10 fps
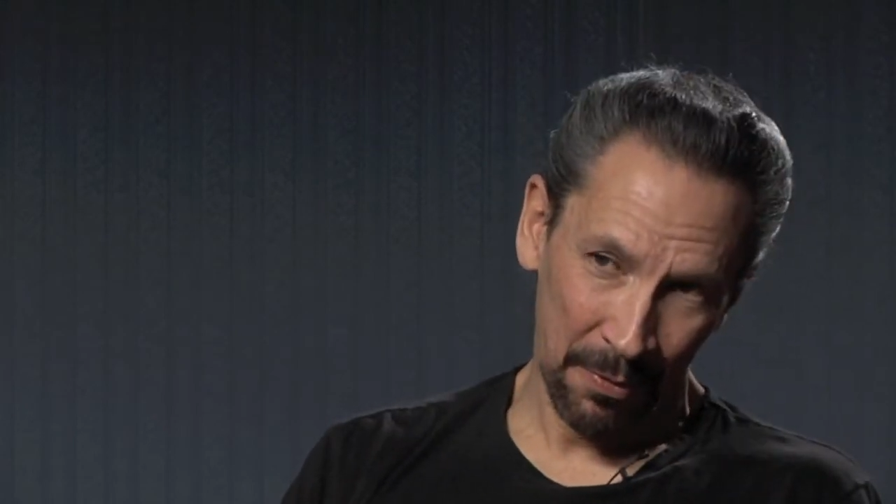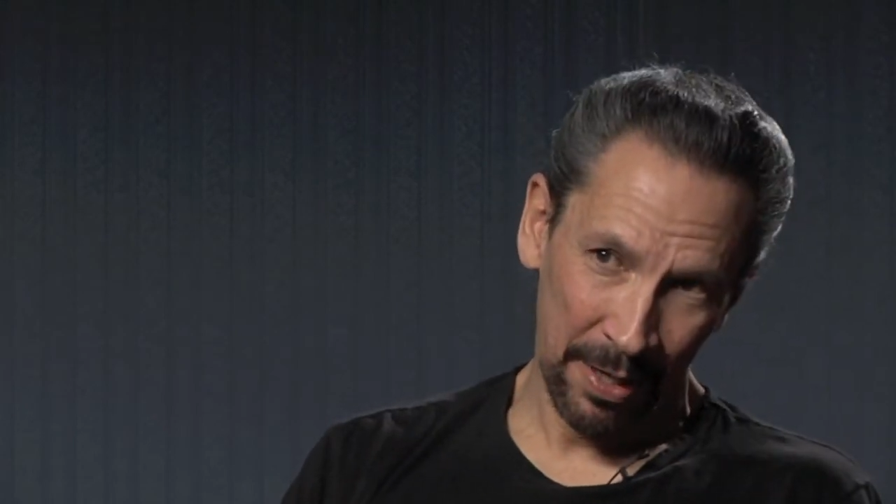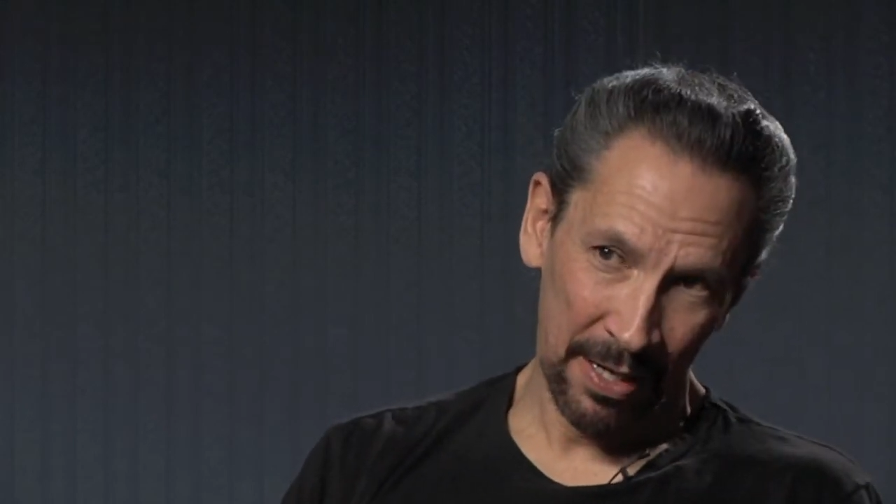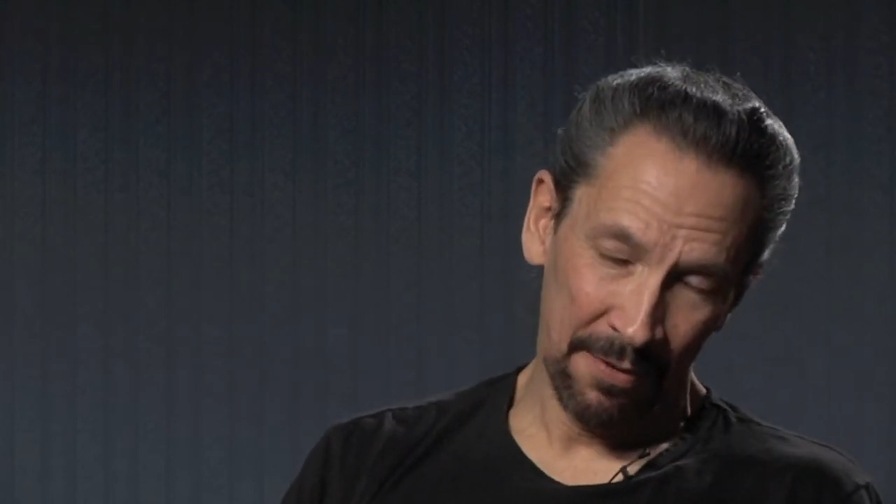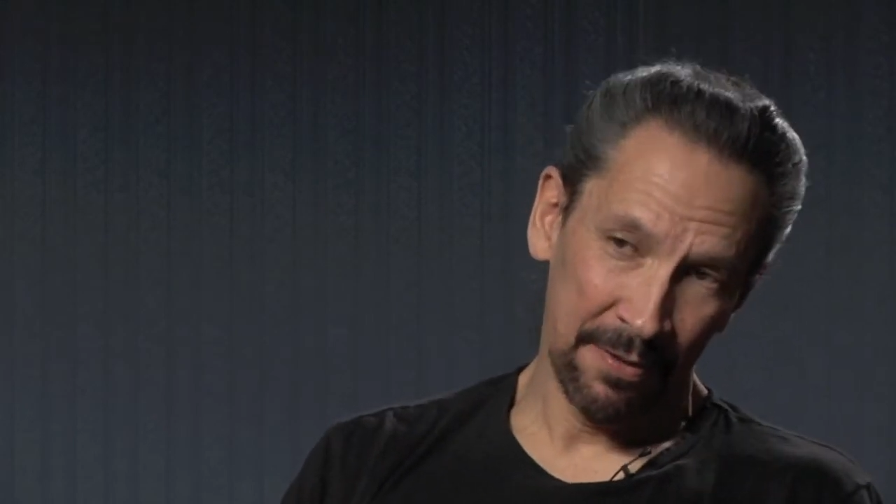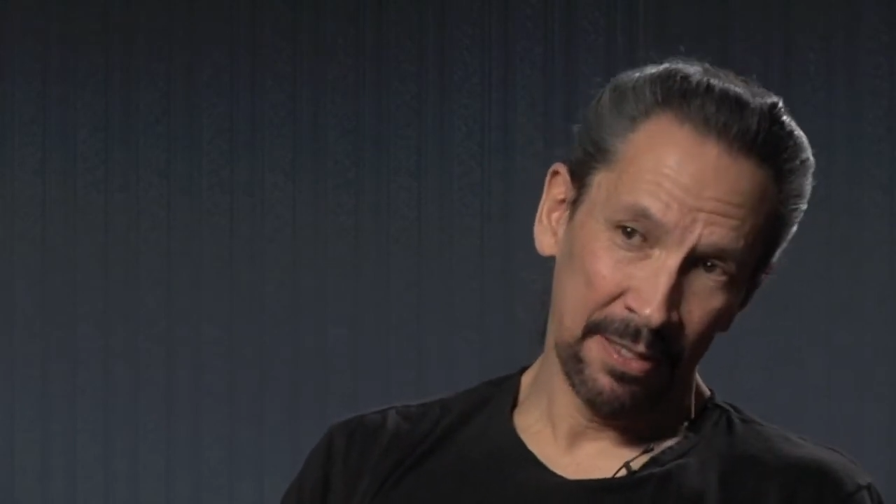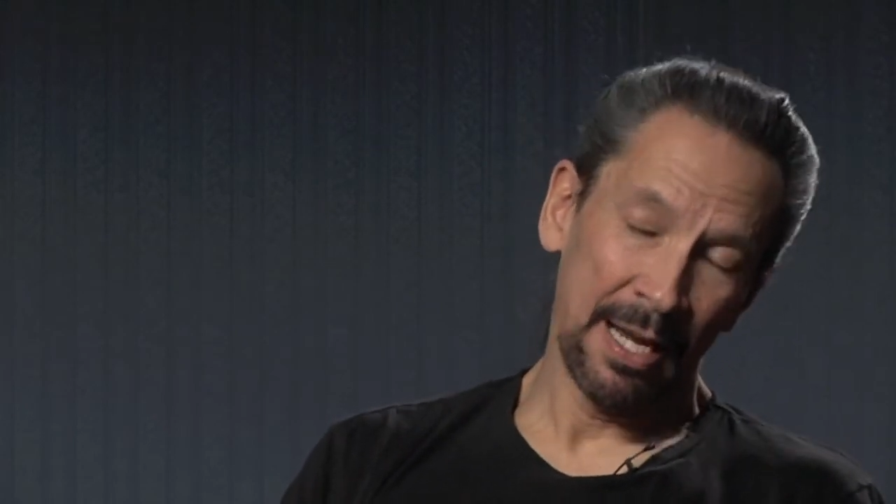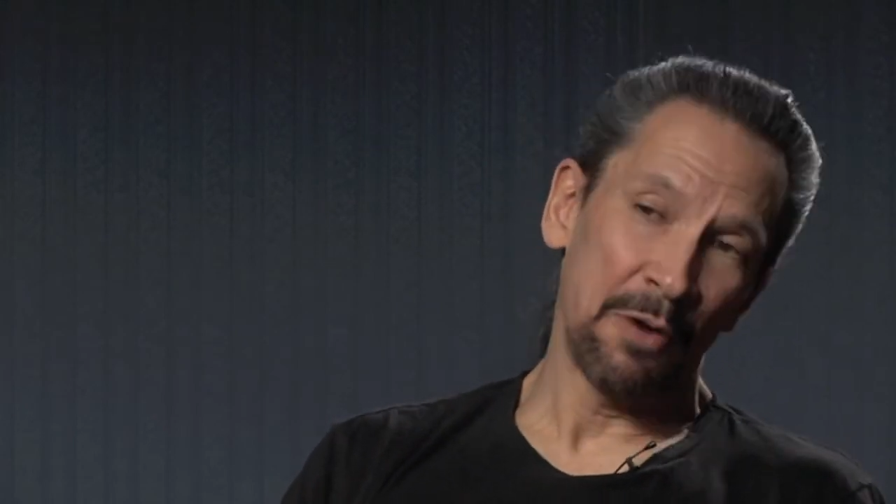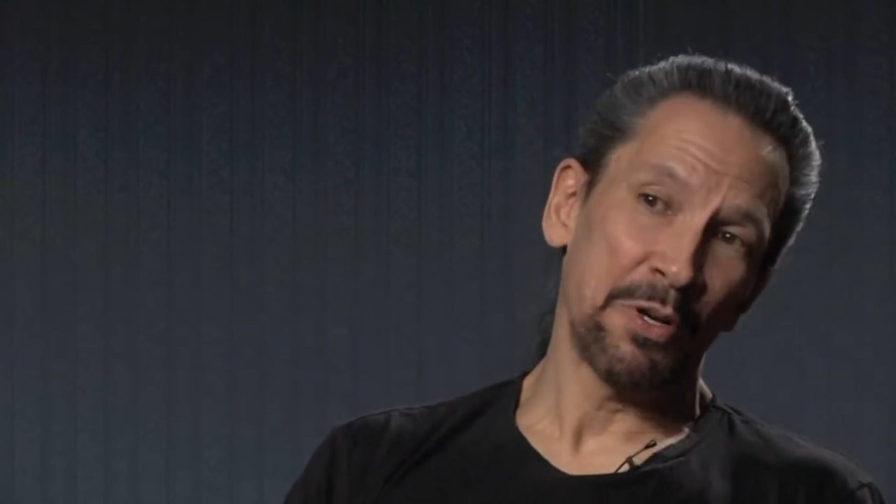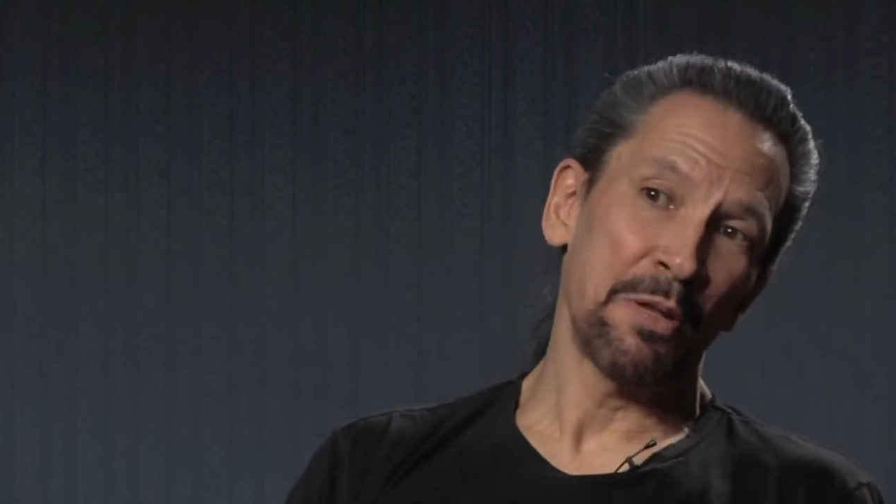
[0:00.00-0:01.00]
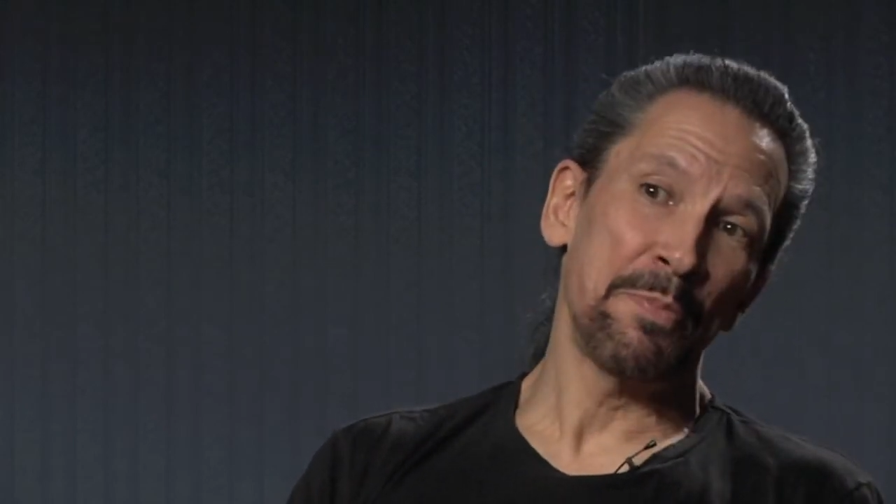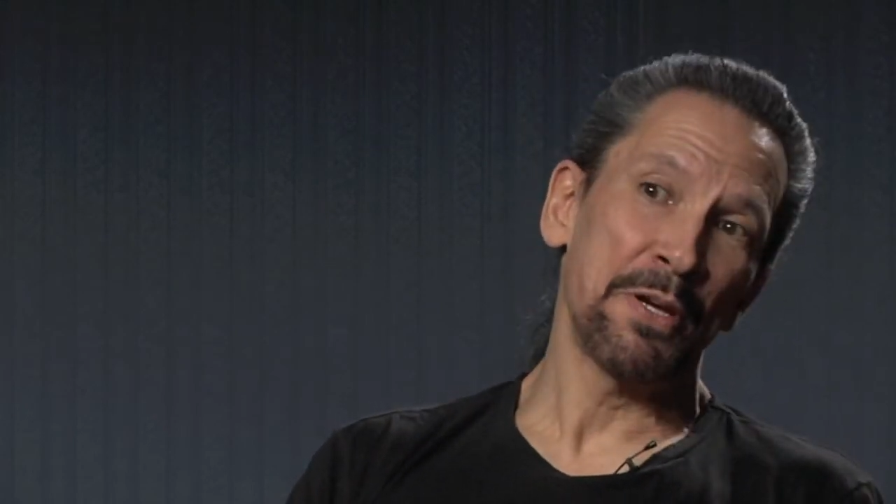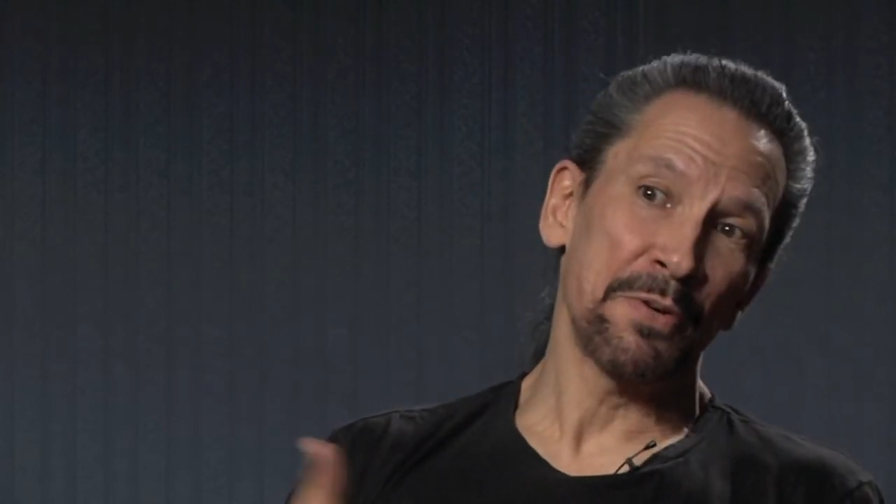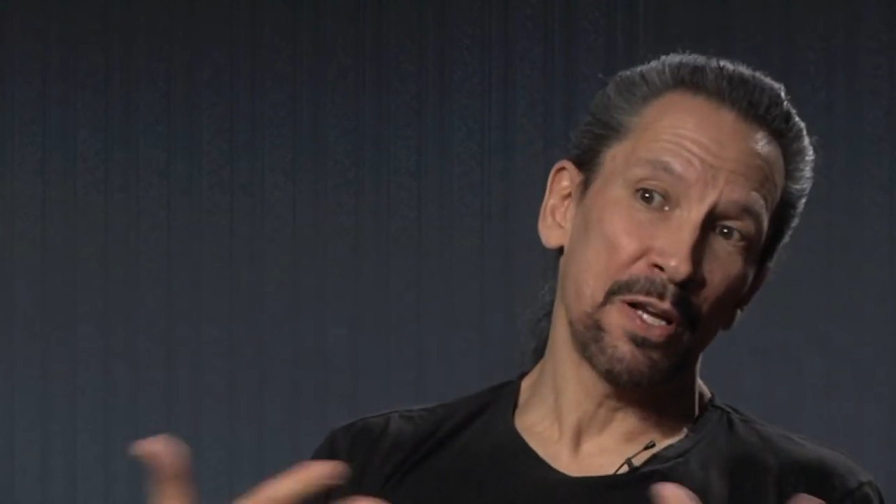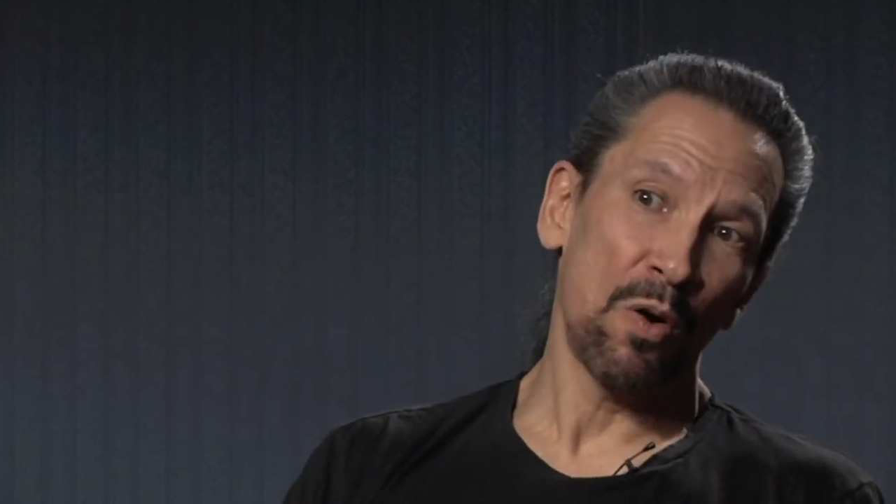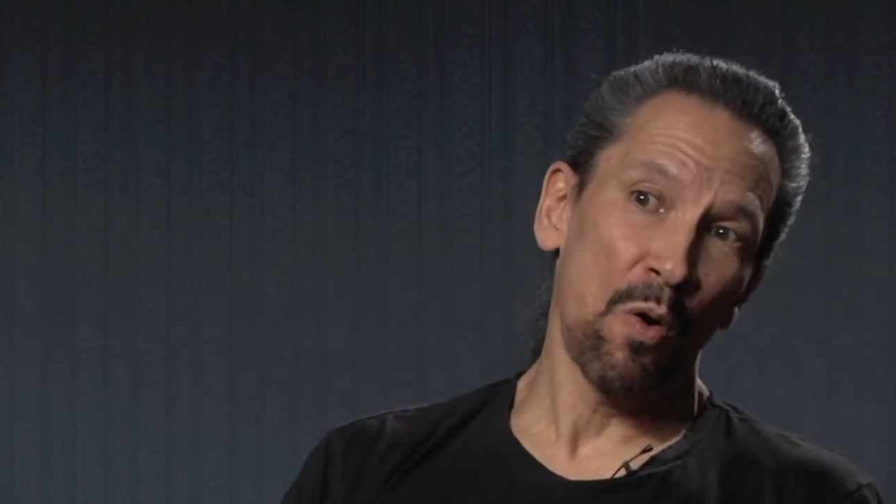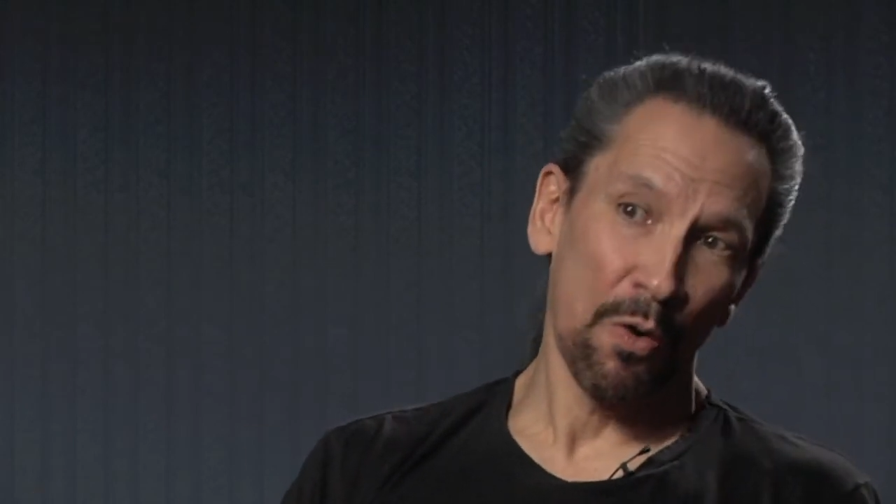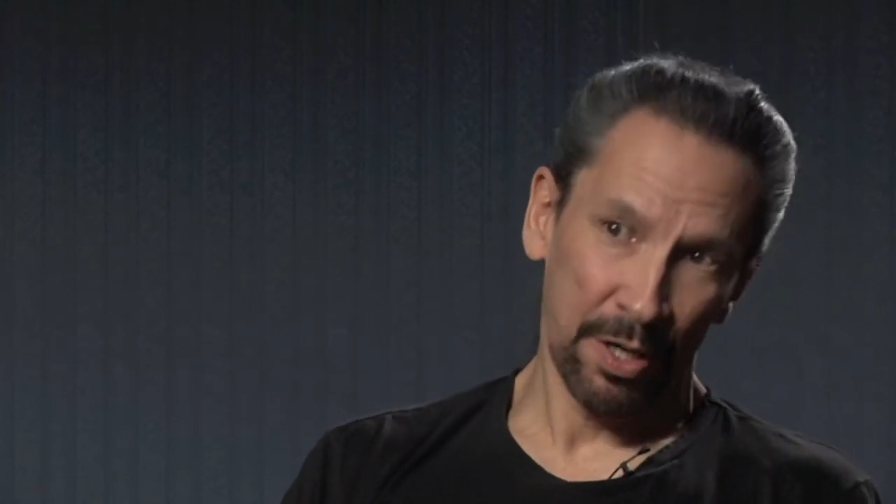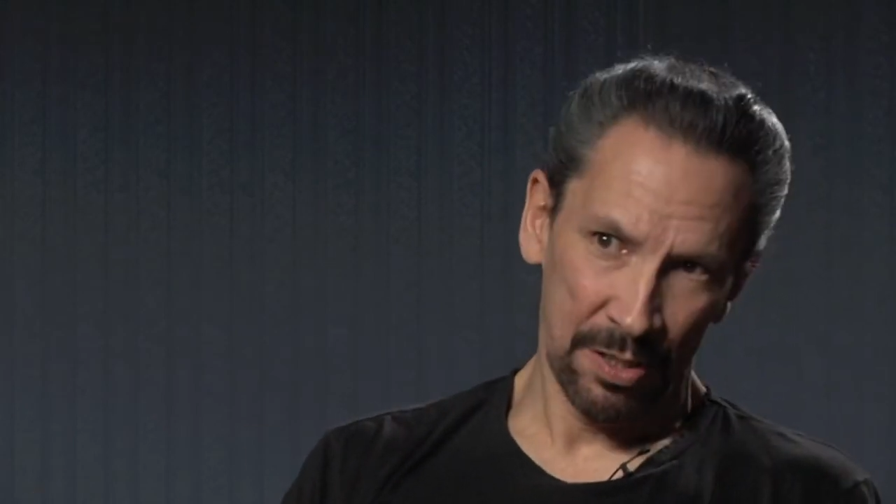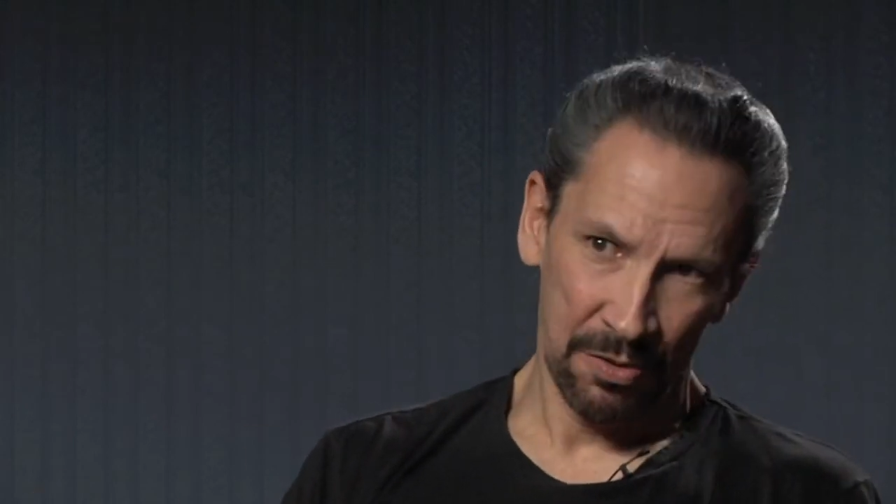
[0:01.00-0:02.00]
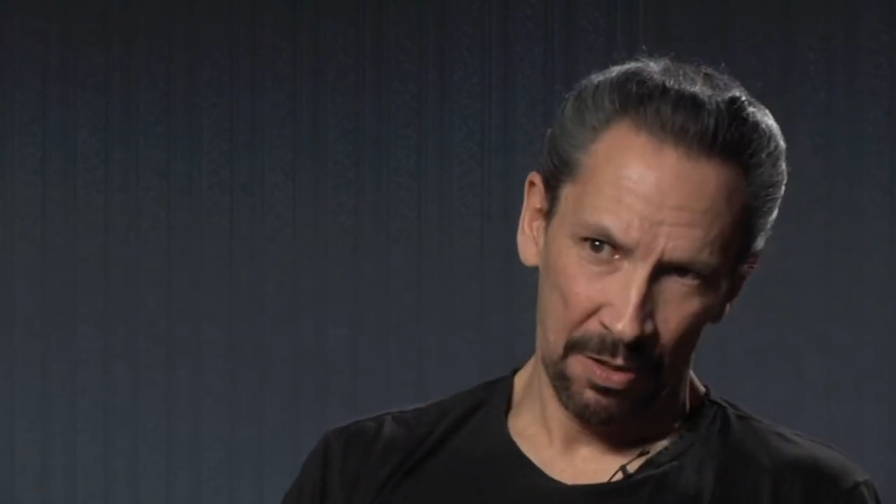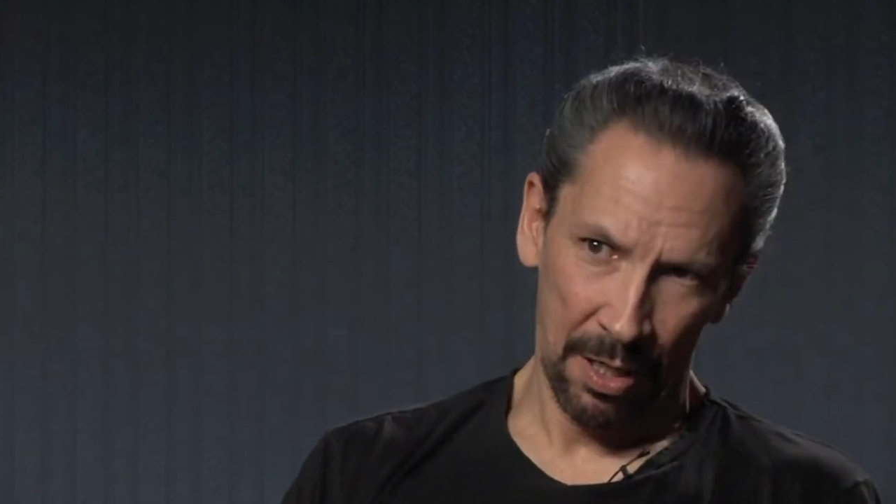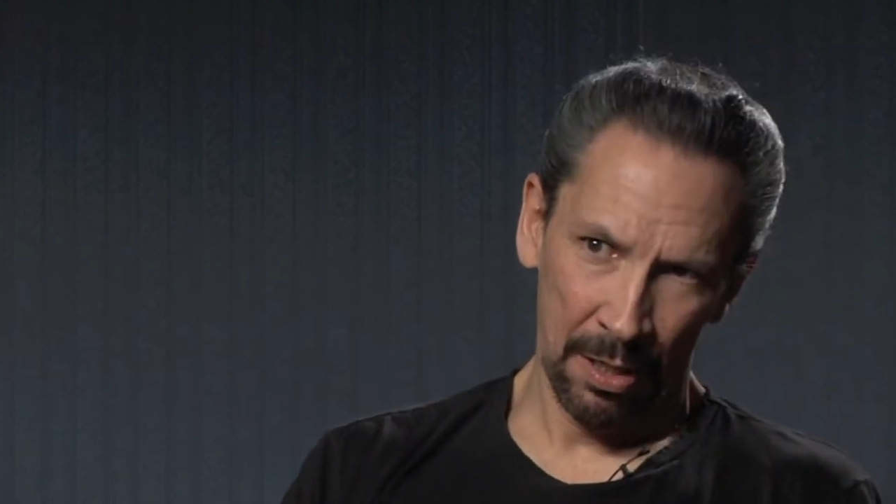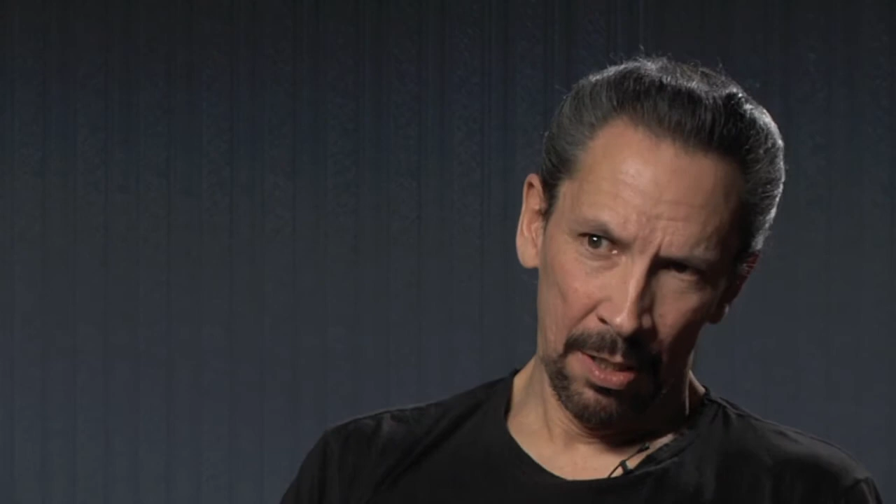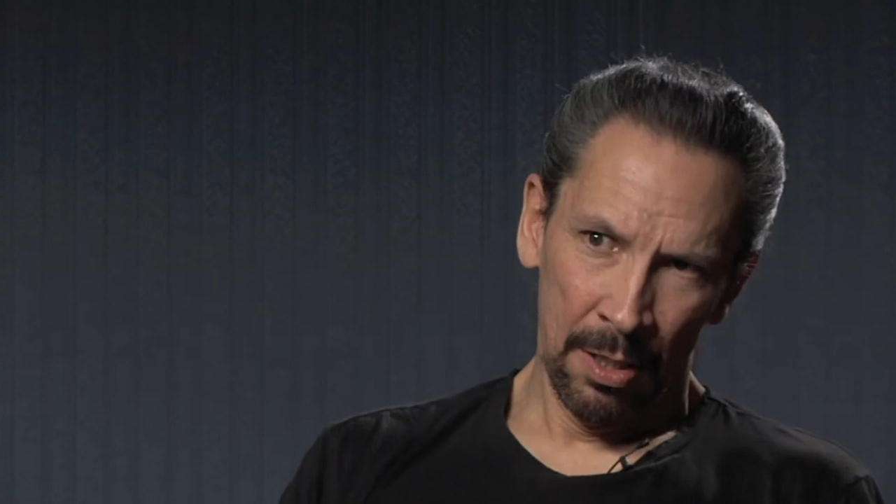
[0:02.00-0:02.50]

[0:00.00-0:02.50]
We had never encountered a period orchestra.